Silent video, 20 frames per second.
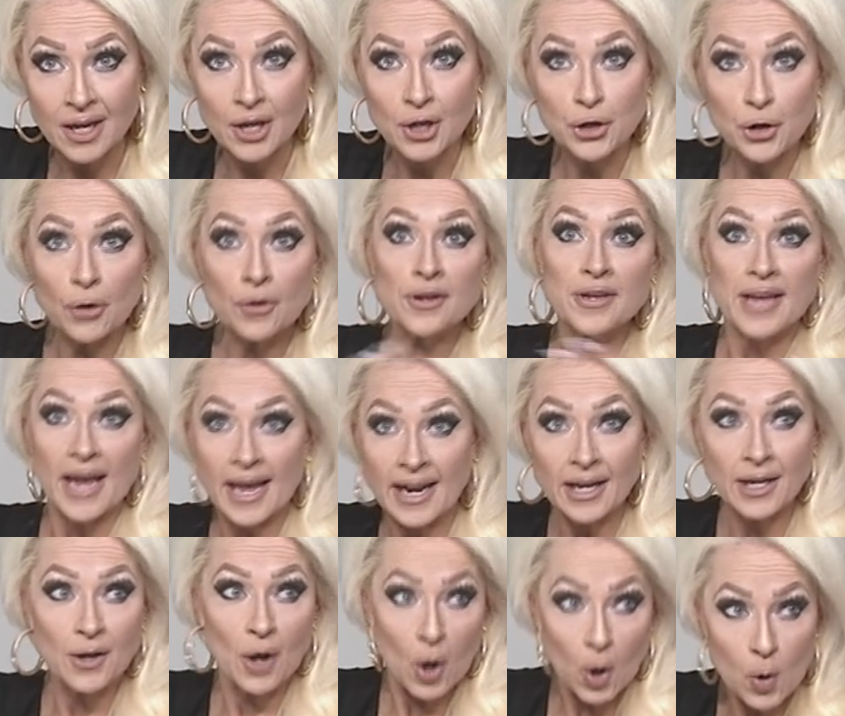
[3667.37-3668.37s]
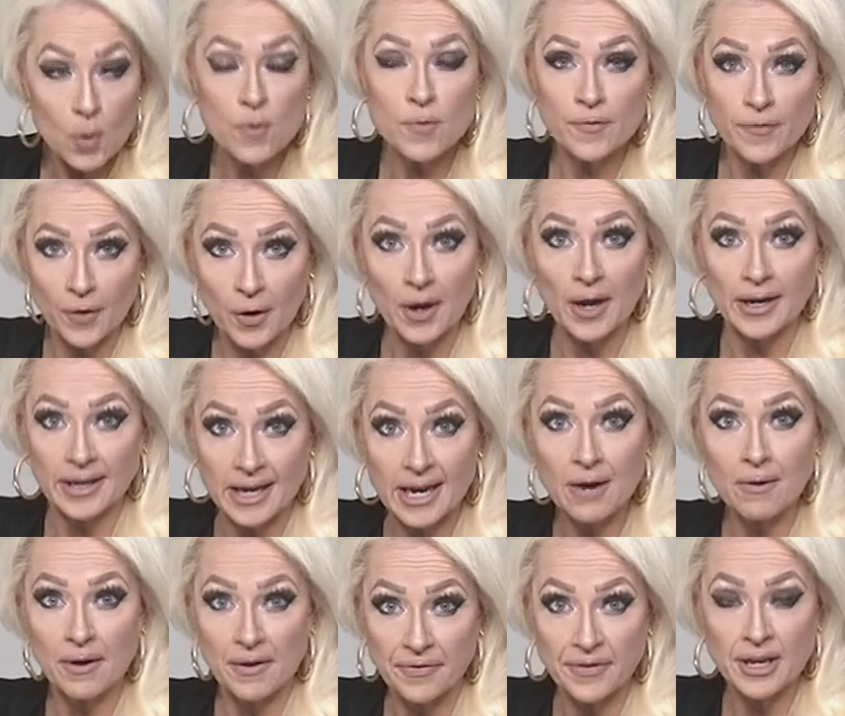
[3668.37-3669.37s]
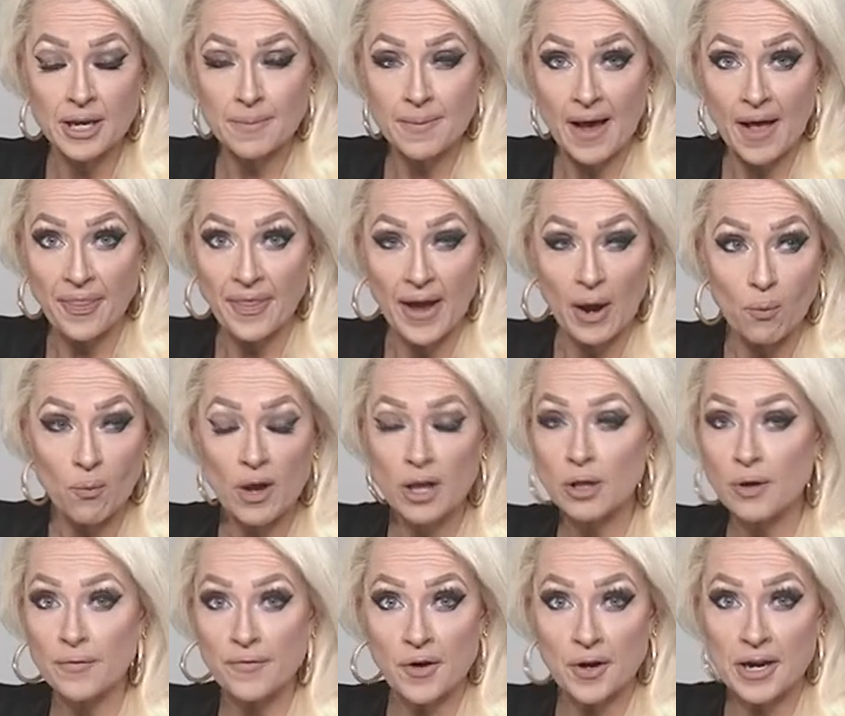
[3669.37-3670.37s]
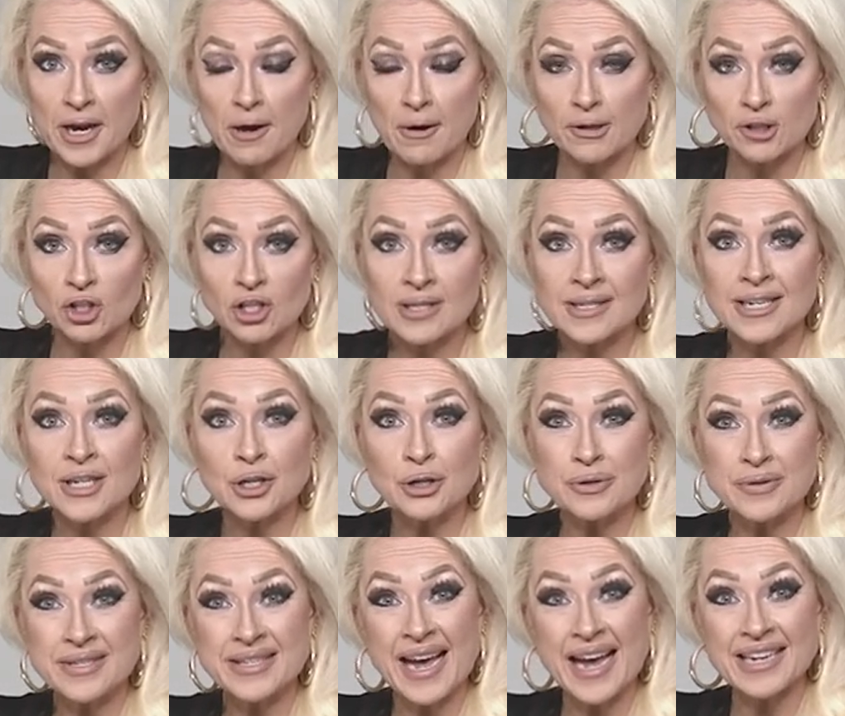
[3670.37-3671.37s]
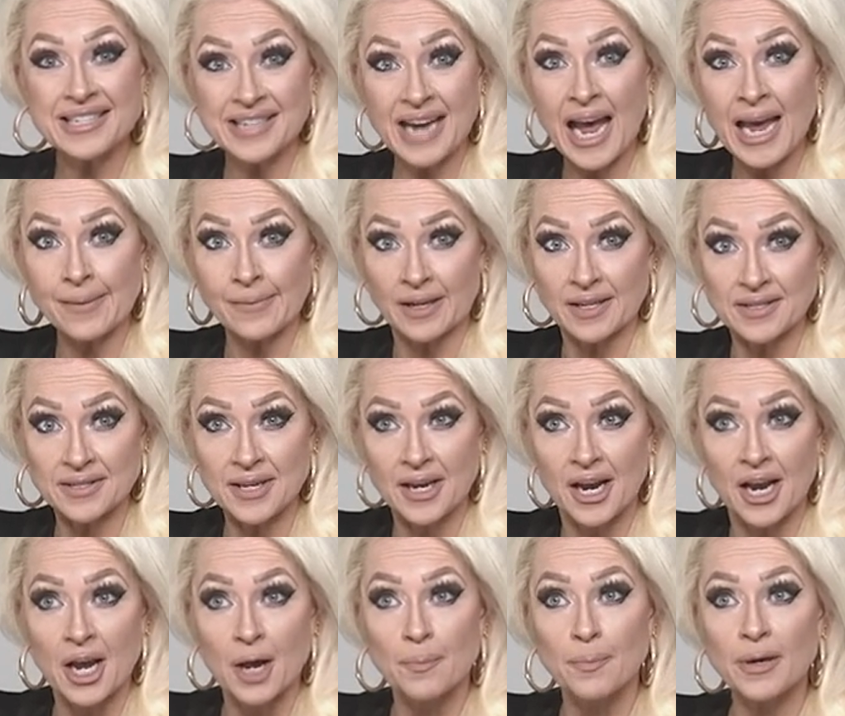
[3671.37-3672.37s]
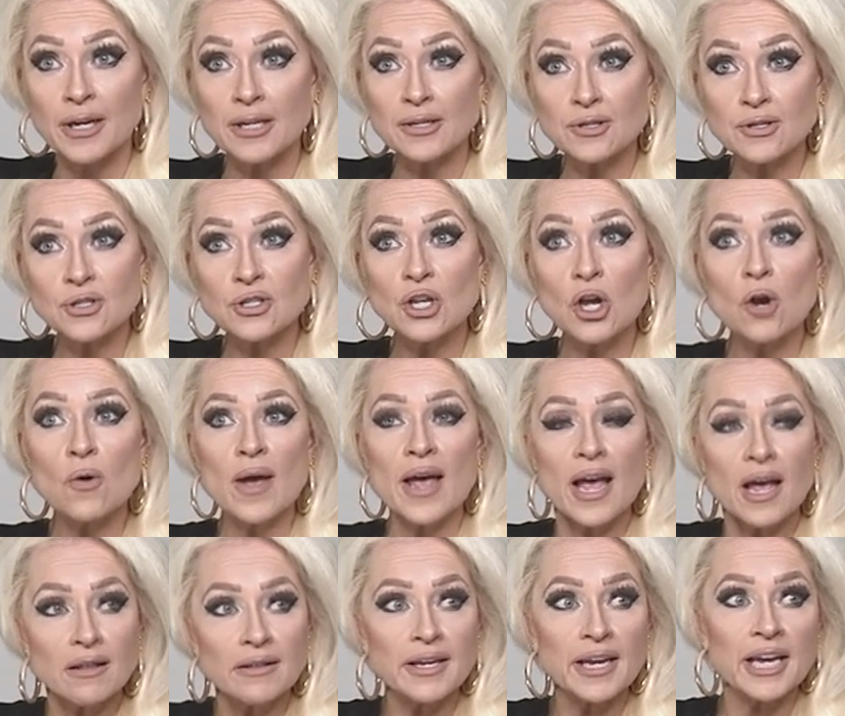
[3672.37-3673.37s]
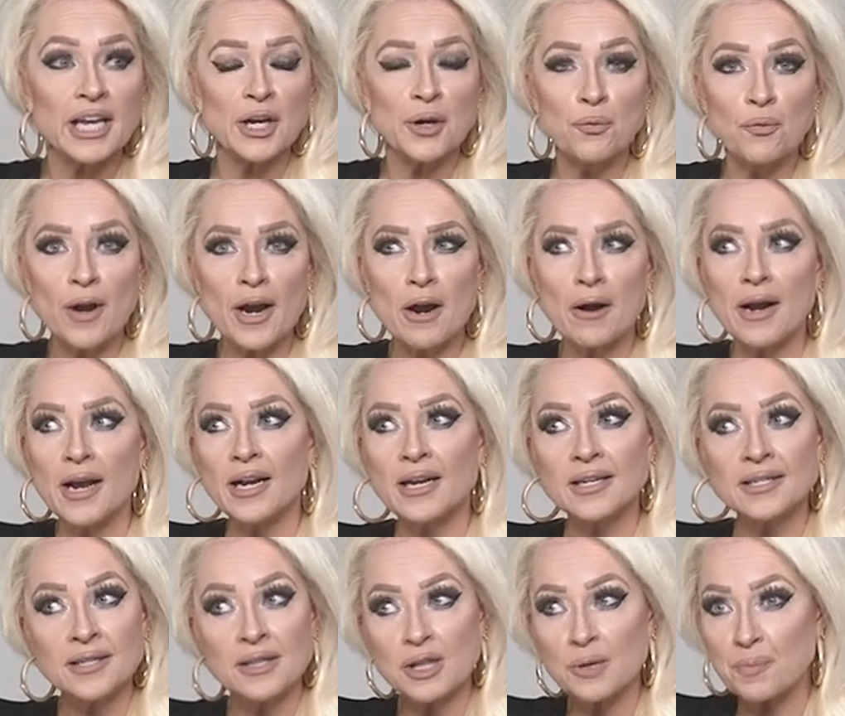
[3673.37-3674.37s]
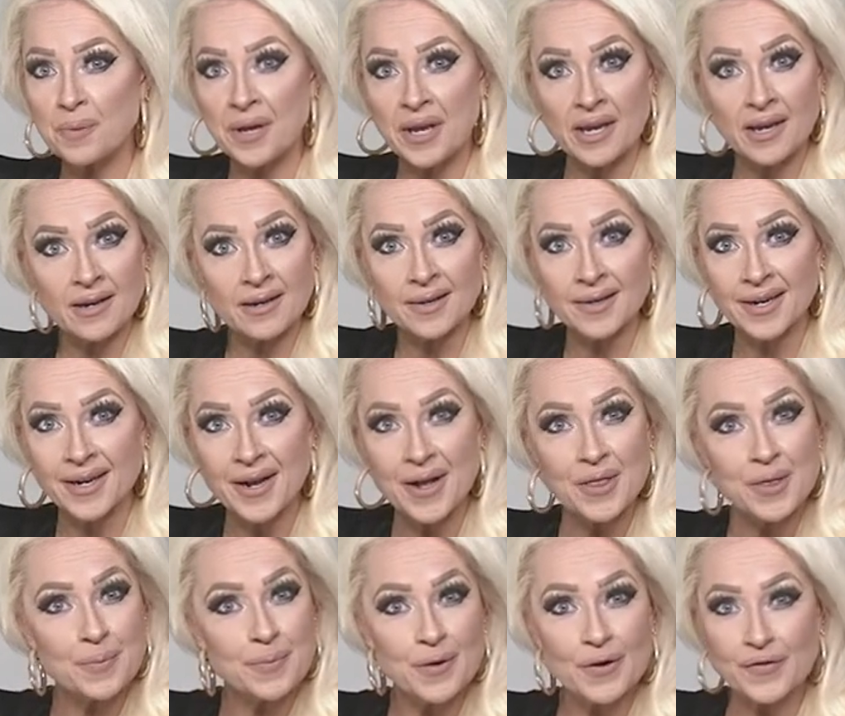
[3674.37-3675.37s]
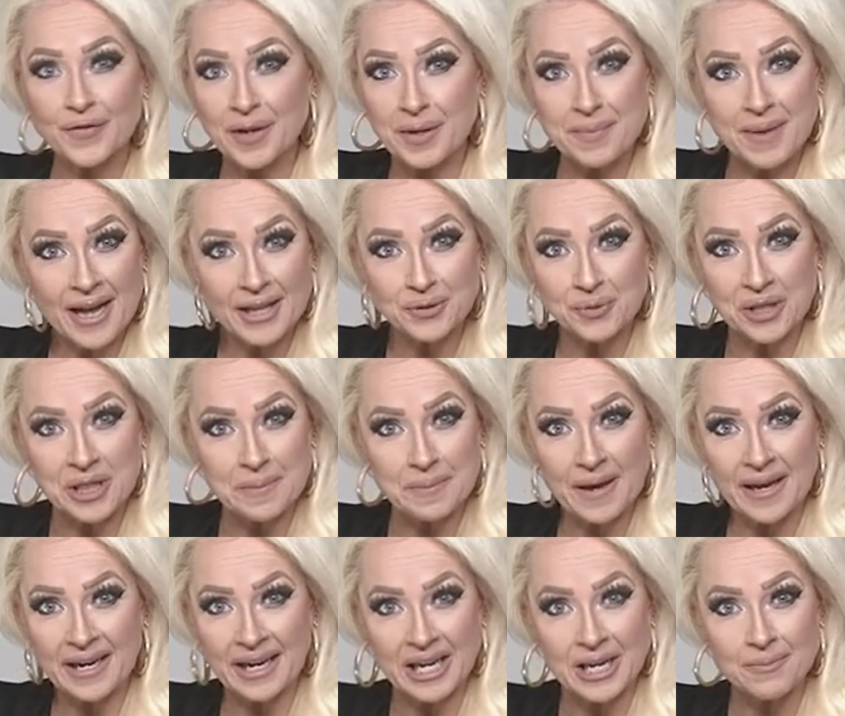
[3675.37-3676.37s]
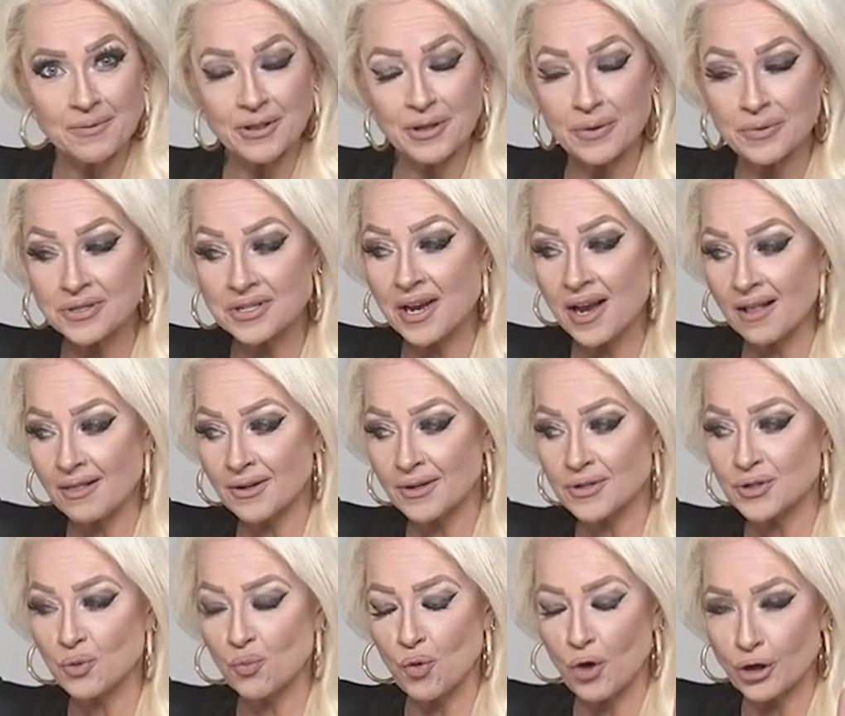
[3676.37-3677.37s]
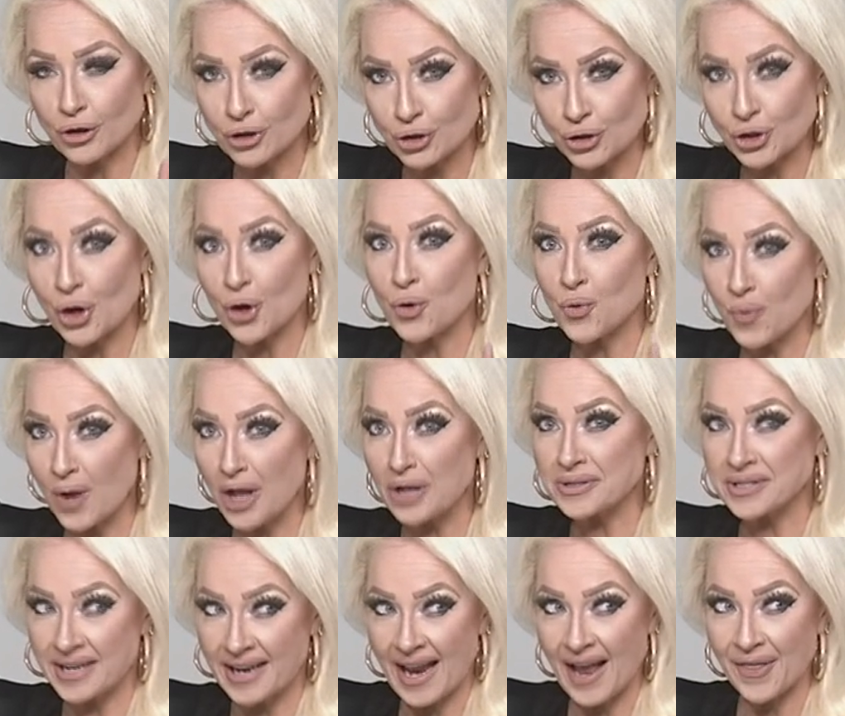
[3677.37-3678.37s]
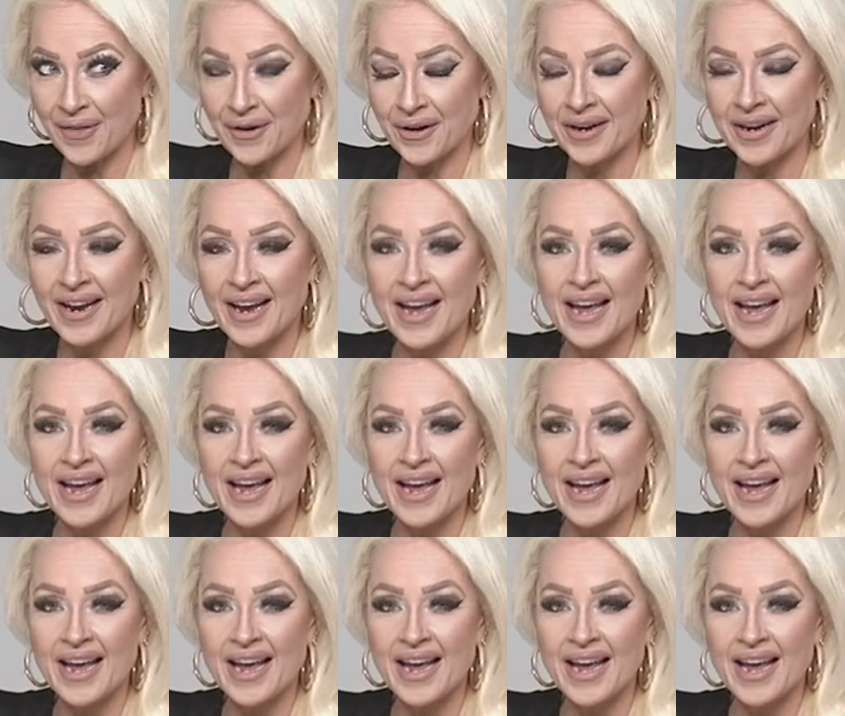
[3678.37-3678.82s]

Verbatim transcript: You're getting over a carat. Think about that. Well over a carat just in your side diamonds. But it's so elegant and rare. And isn't the pink the perfect match with the Paraíba? Those colors work so well together.